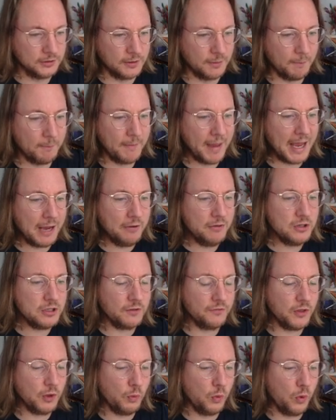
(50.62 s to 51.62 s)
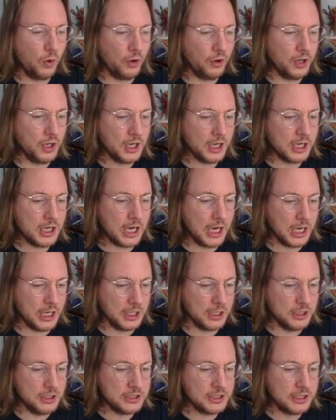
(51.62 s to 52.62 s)
Mound of the Warrior
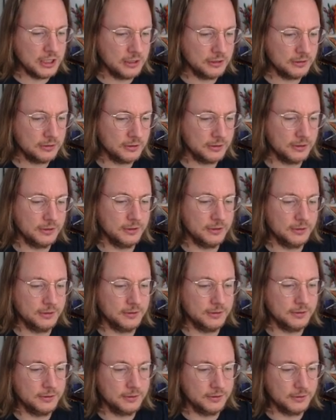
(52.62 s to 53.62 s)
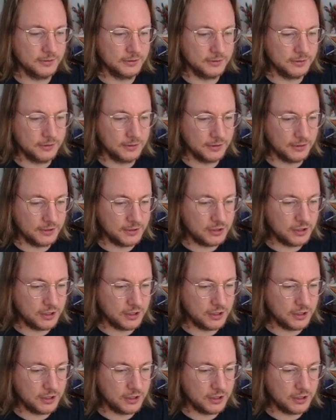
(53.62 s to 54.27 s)
Kings. Let's